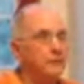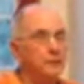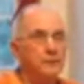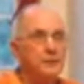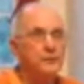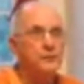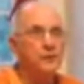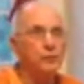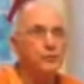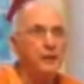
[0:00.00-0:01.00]
They see
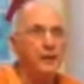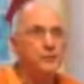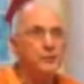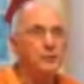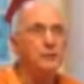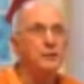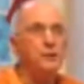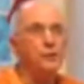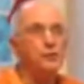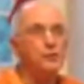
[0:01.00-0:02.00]
Krishna as their
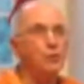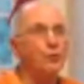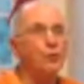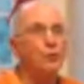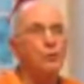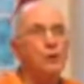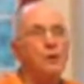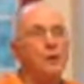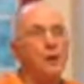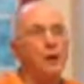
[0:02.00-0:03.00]
sole